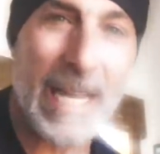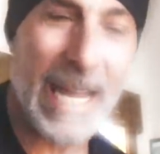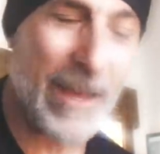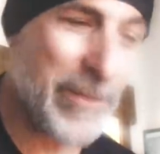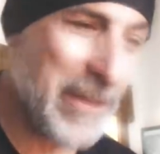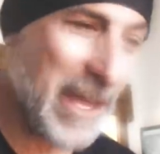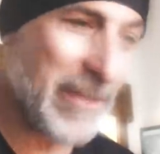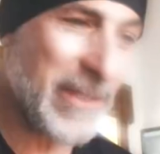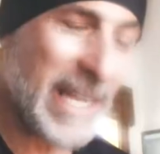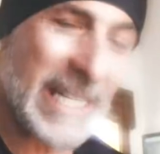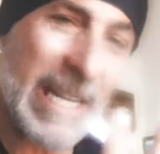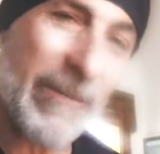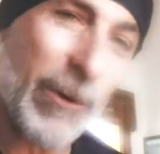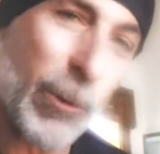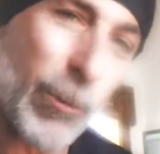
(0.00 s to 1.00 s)
and that they
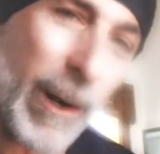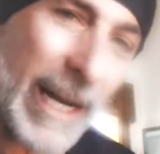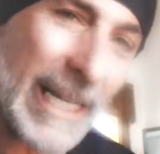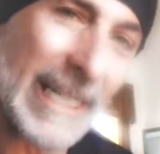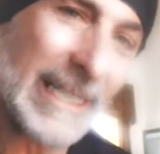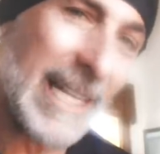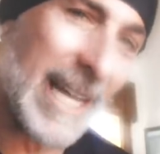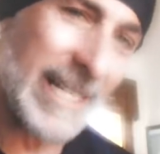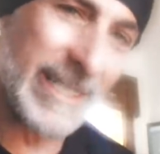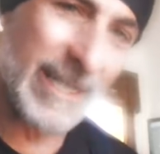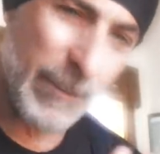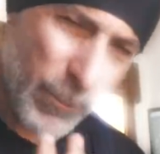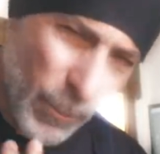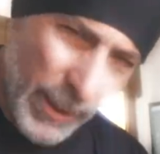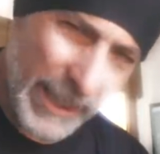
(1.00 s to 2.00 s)
never recognized
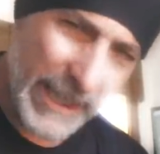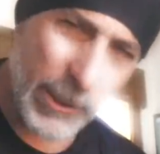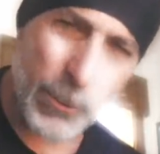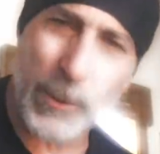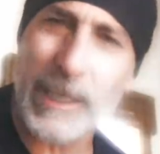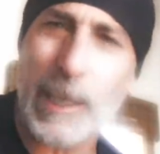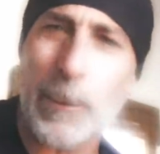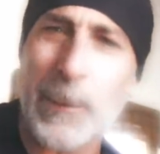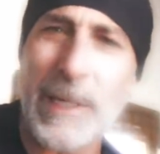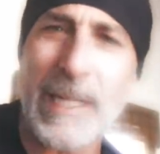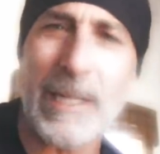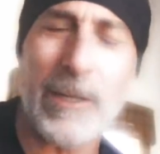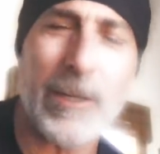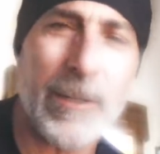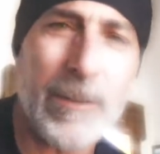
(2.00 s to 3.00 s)
him when he
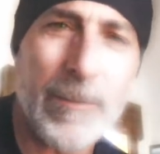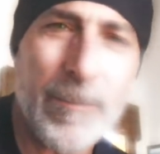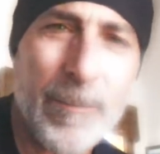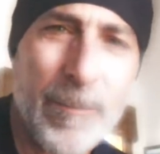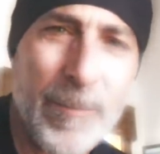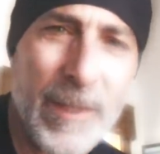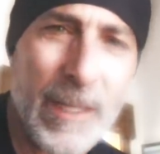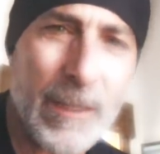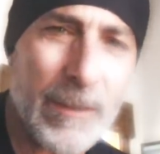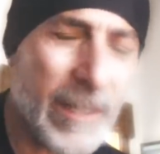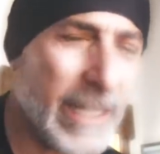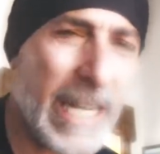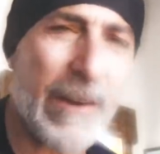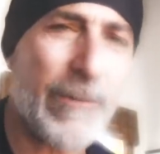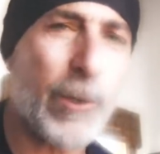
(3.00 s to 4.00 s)
reappeared.
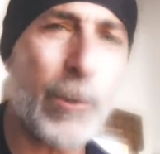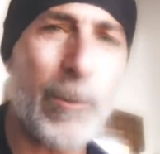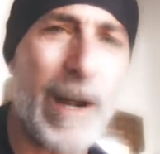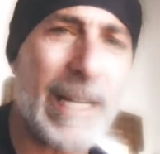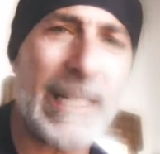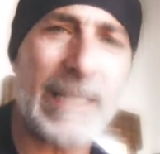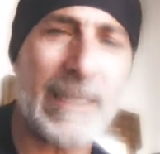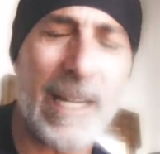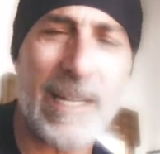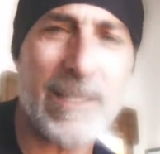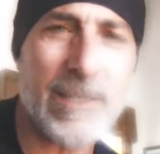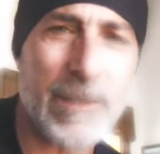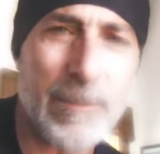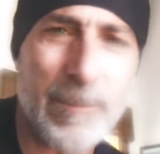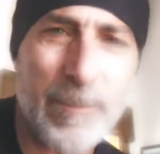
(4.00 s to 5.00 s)
They never
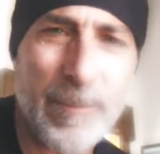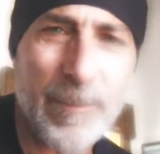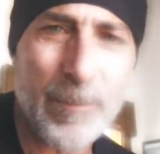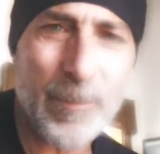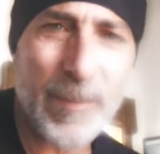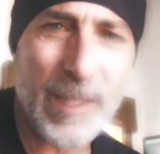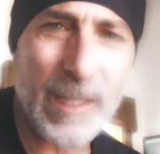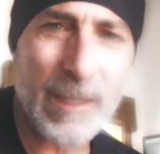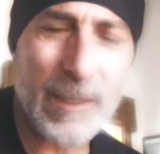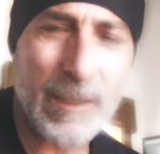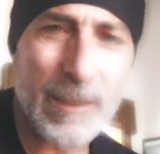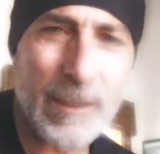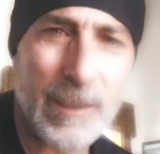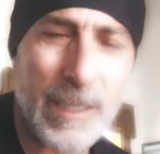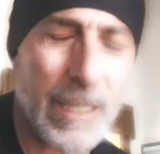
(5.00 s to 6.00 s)
recognized him.
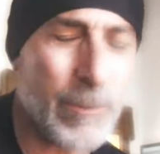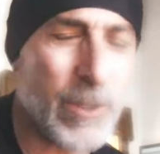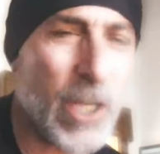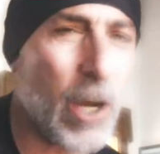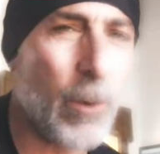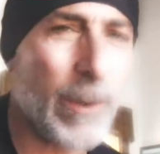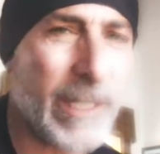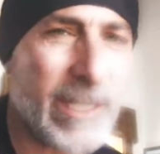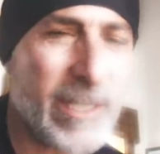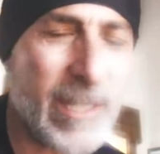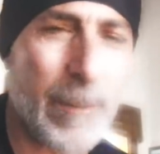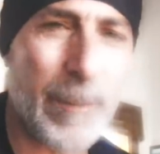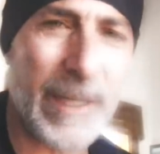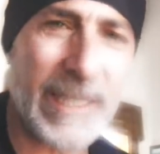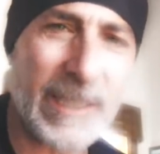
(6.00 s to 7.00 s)
He was always
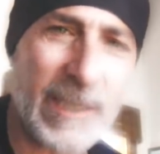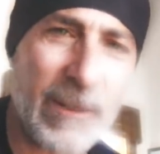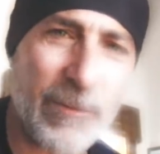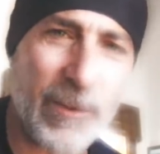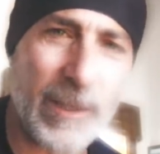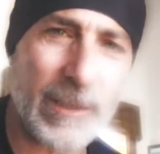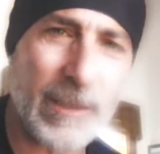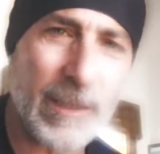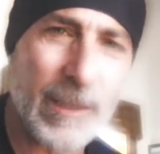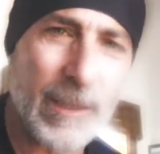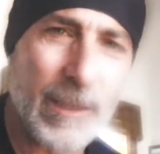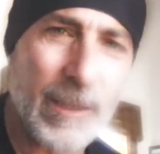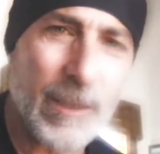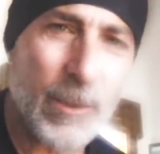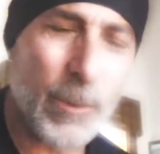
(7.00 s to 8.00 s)
somebody different.
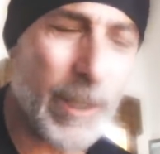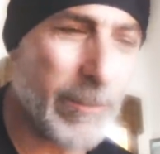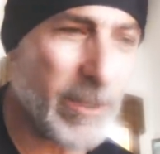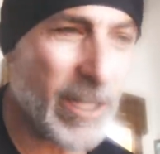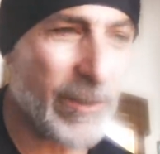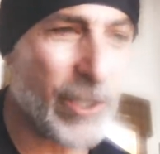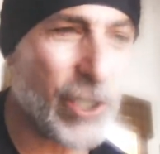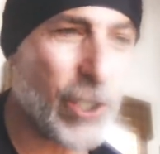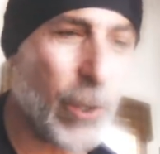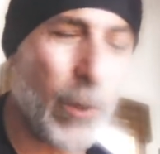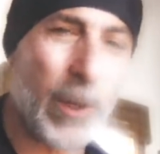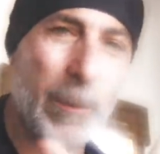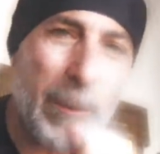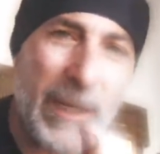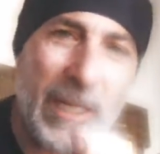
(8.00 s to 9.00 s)
When he was on the
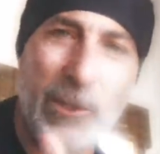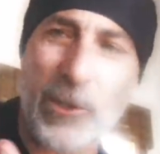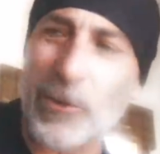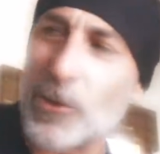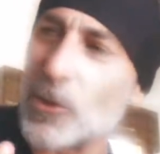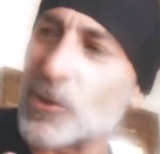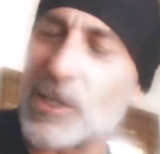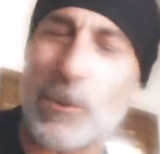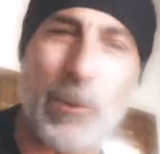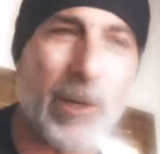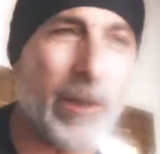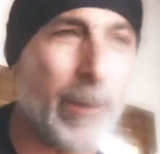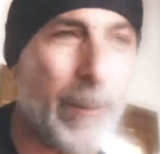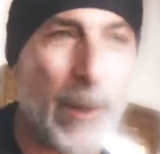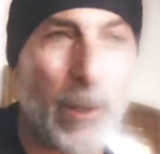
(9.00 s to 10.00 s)
shore, Peter and those that were
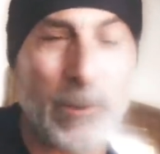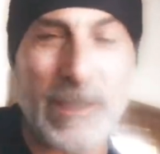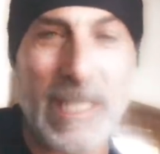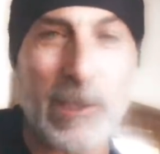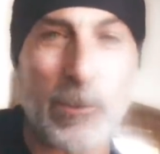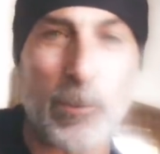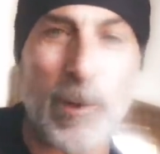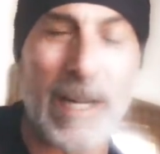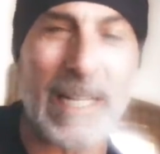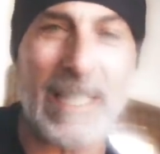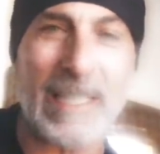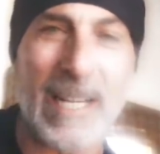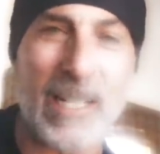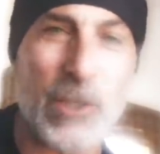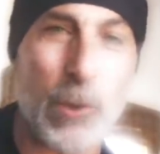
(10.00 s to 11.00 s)
on the boat didn't
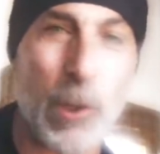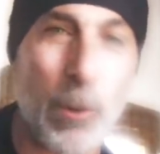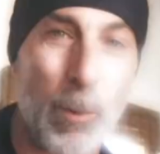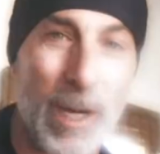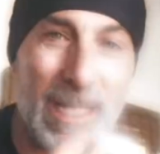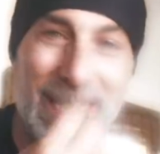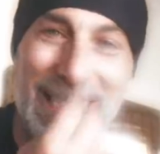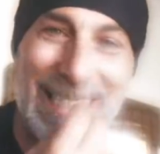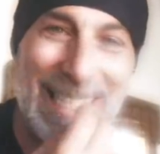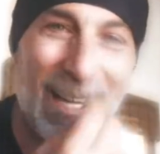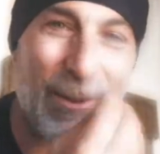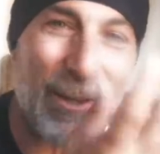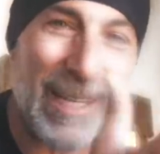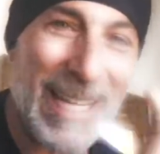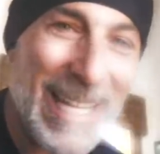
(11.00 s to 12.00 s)
recognize who it was
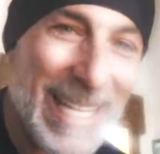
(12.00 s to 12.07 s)
until